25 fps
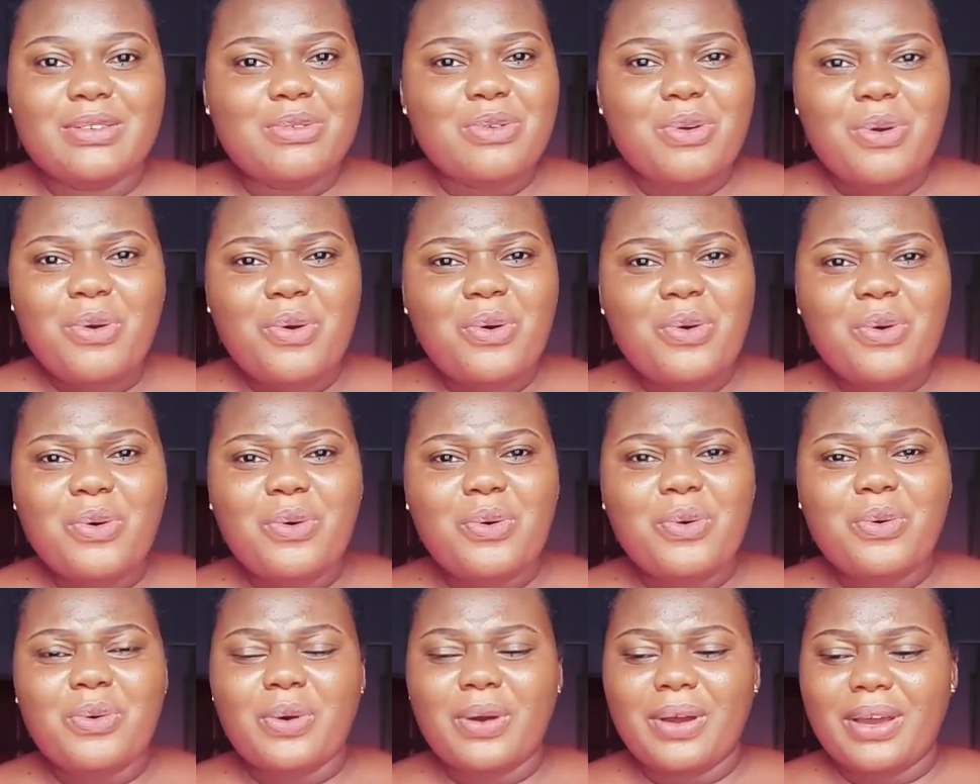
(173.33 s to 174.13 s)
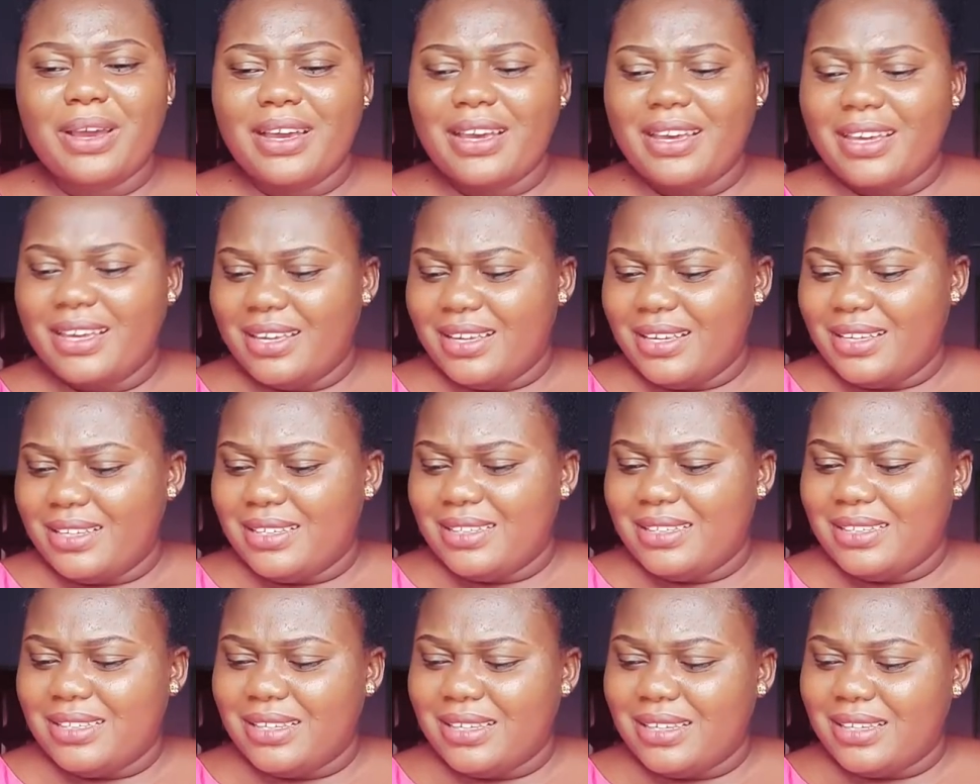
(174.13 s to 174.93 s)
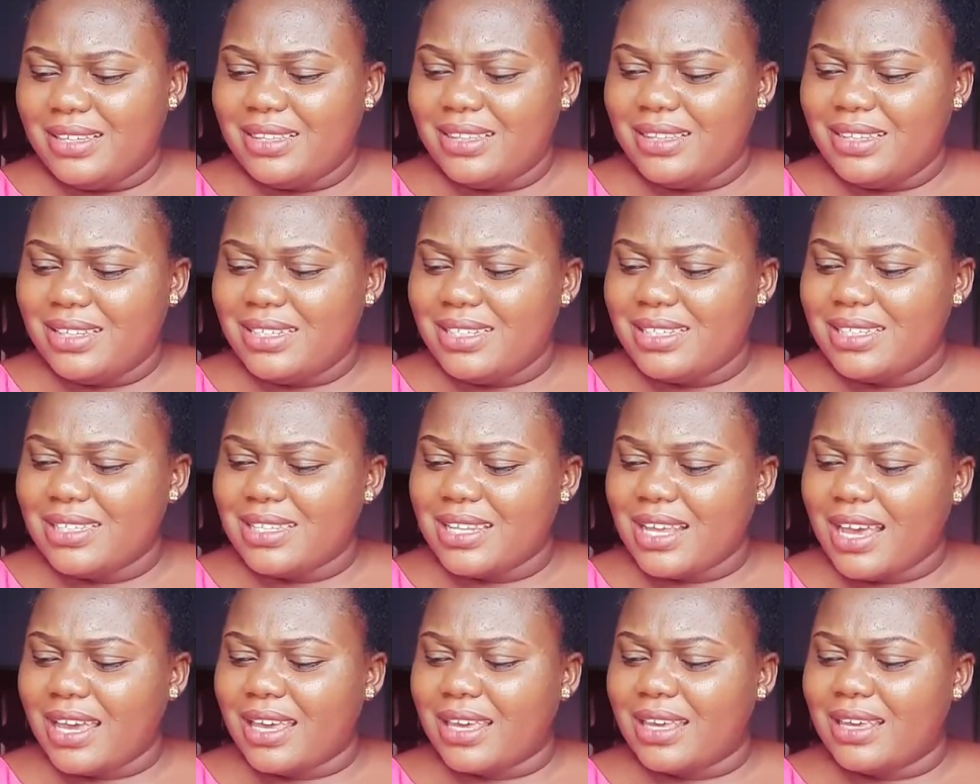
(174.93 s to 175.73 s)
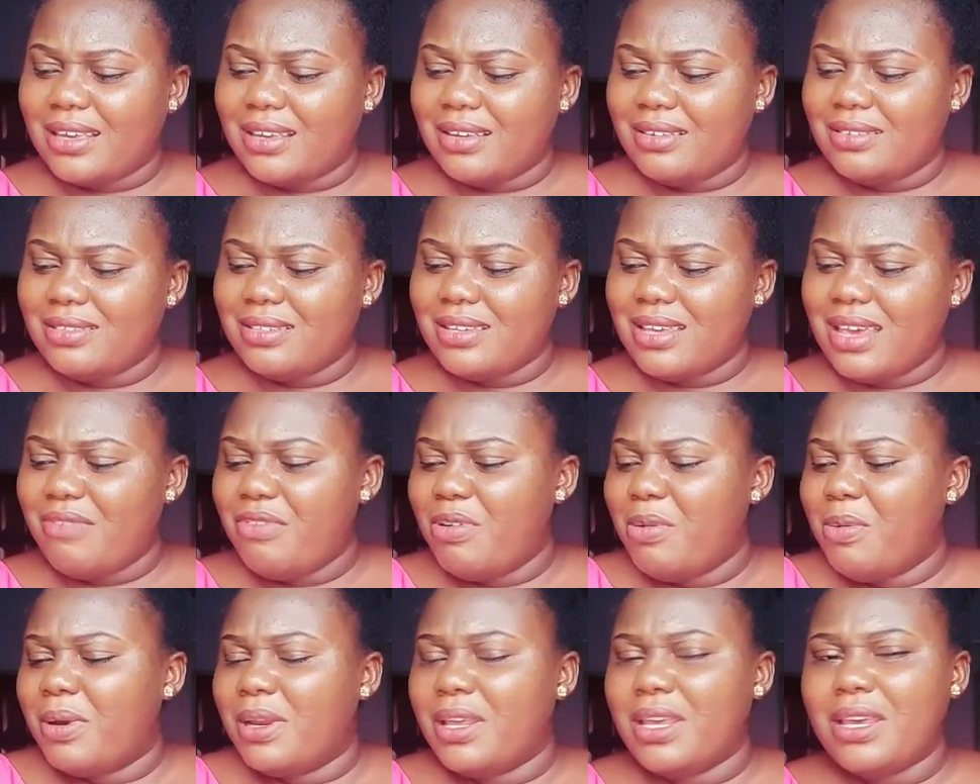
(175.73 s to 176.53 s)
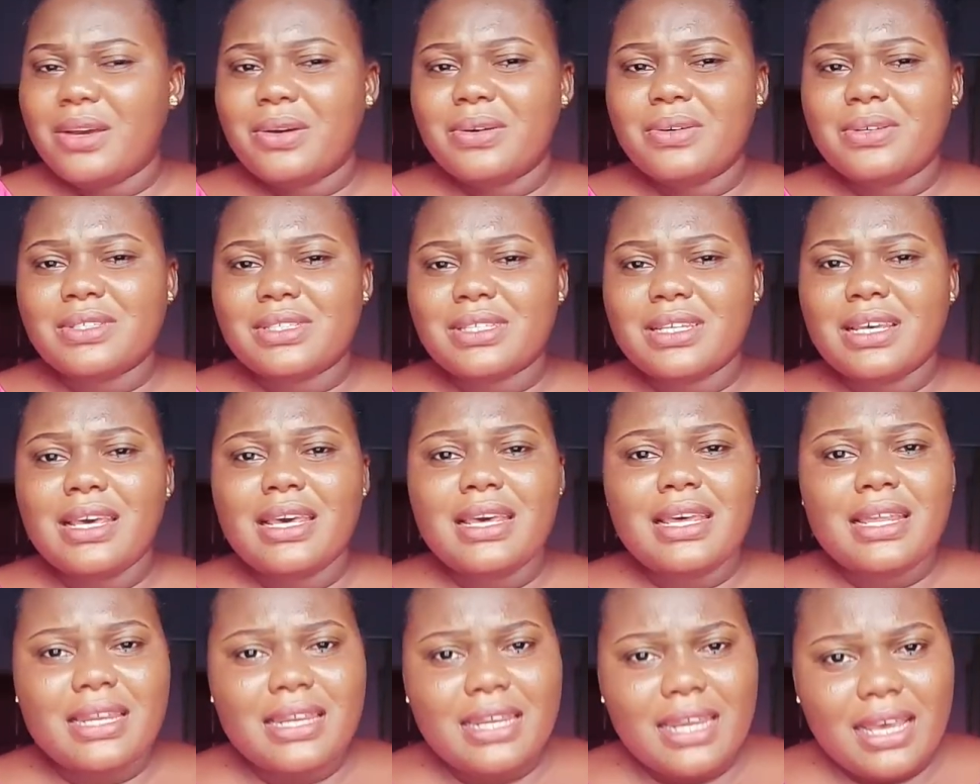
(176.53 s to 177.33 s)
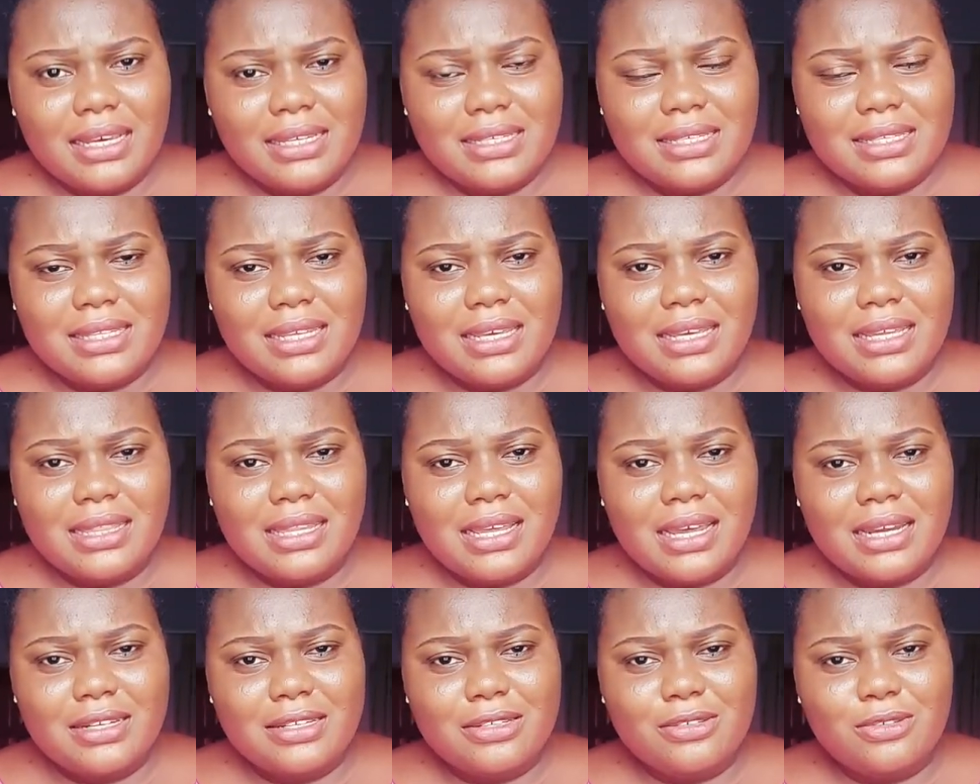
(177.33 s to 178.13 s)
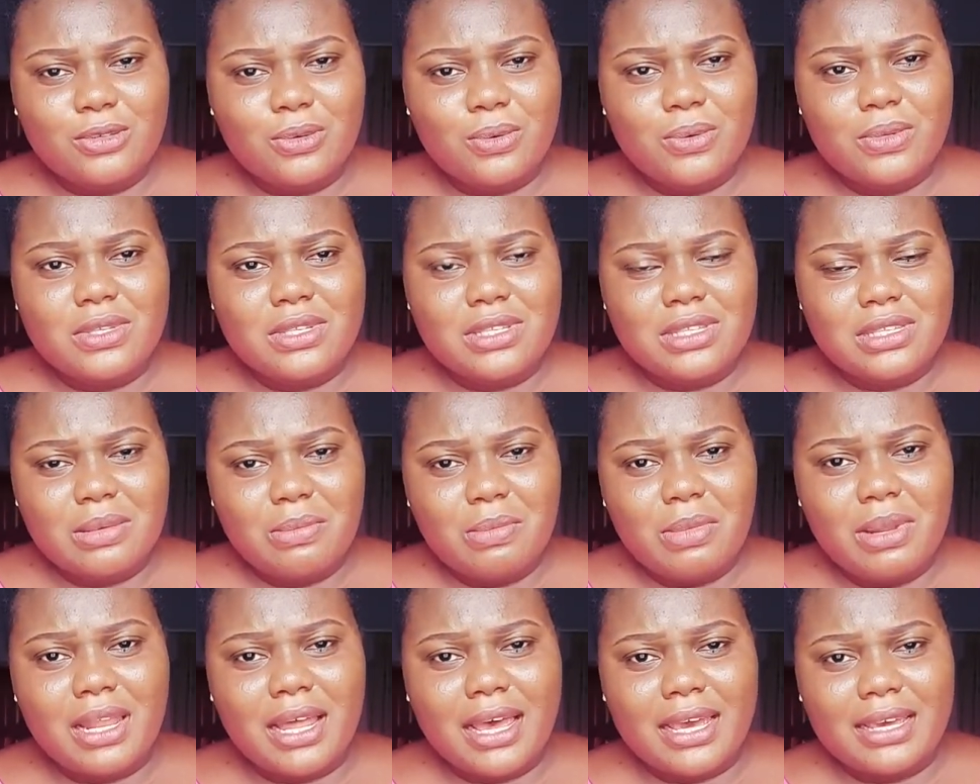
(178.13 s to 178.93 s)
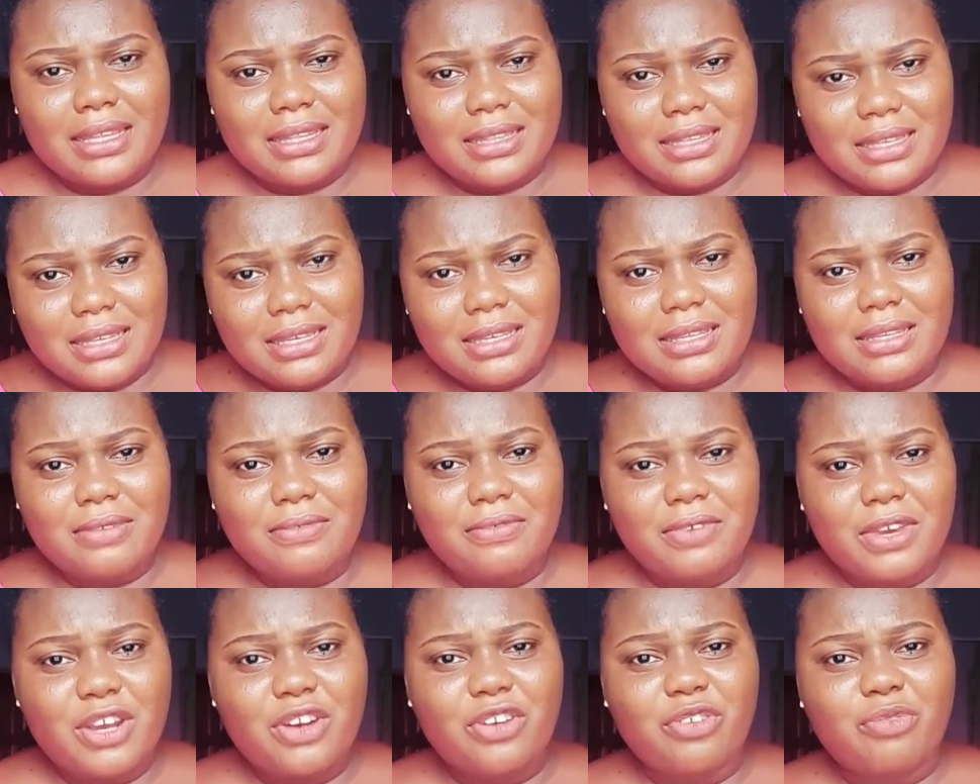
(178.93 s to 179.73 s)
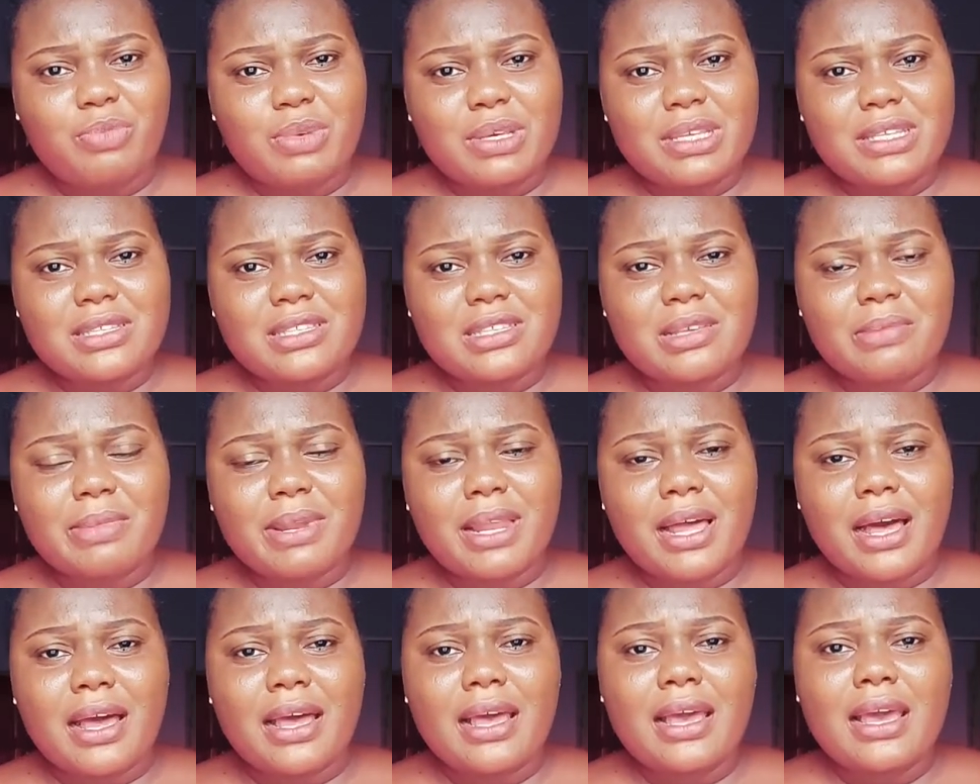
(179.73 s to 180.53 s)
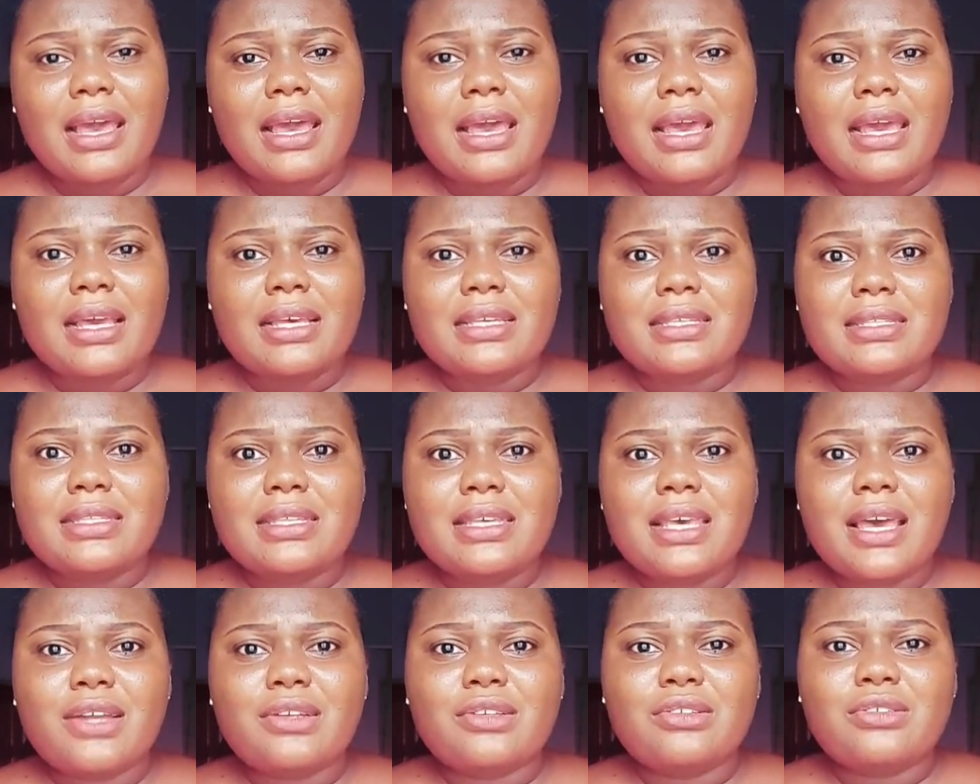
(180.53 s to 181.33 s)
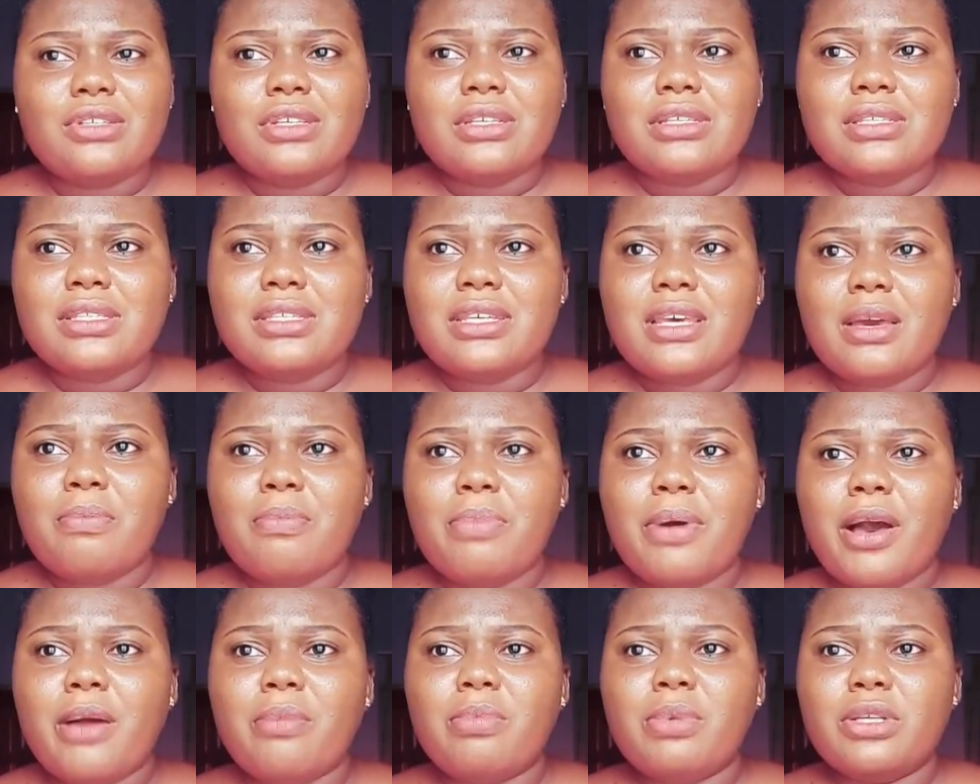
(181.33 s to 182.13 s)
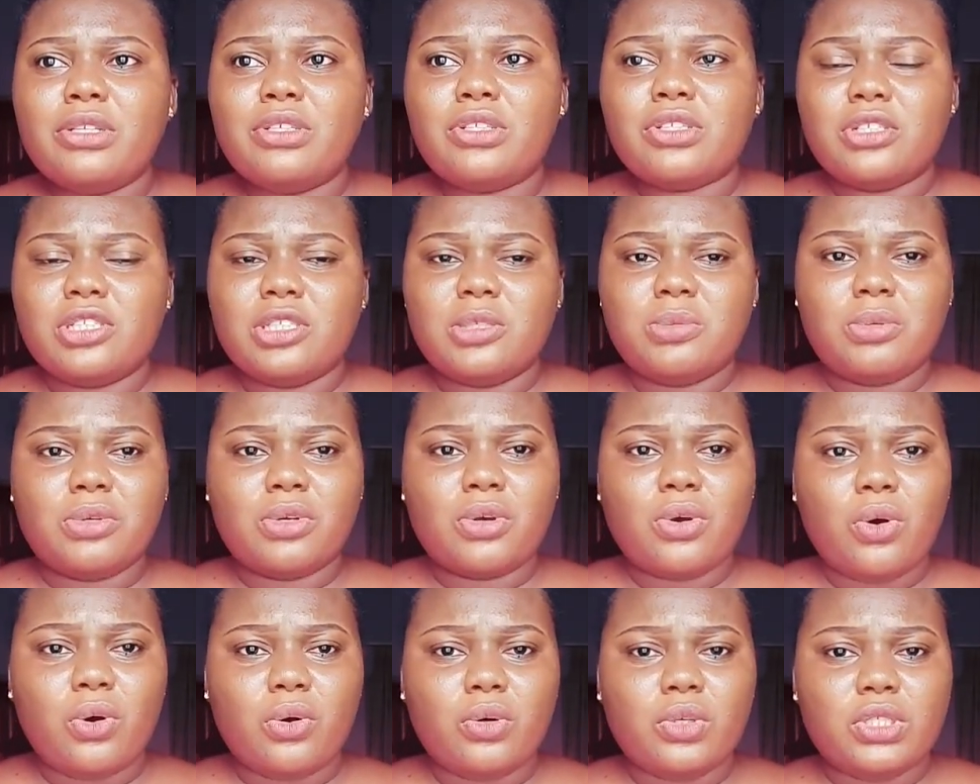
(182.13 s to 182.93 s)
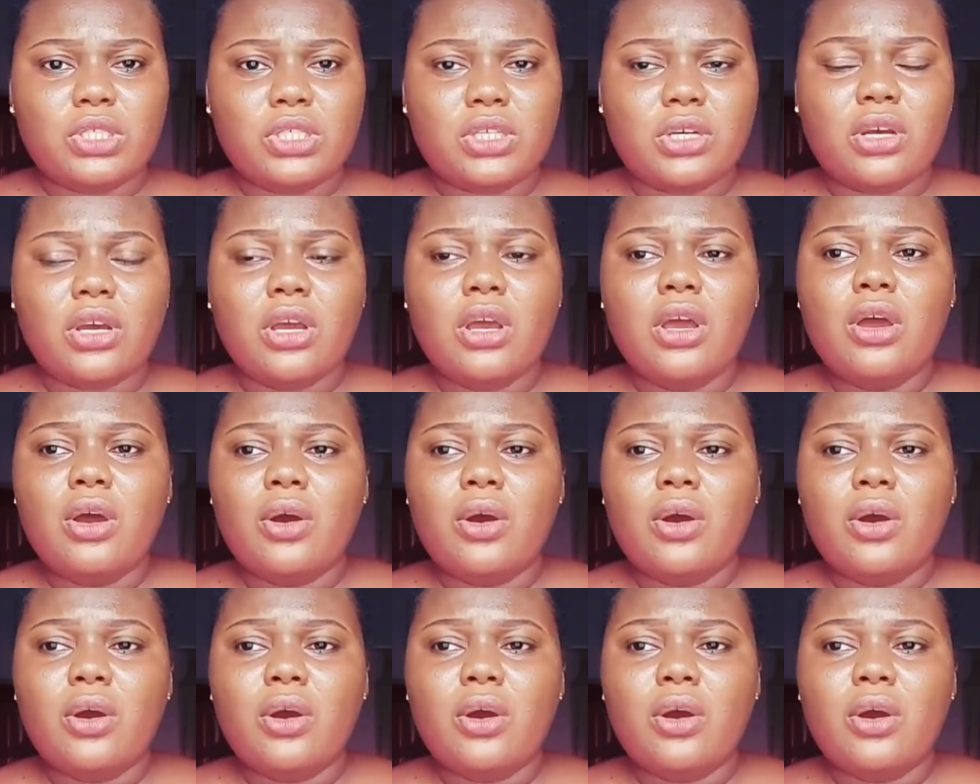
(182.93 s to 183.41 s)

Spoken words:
No, they're just like everybody else. Next thing that is so similar in the vein of being similar is their public transport culture.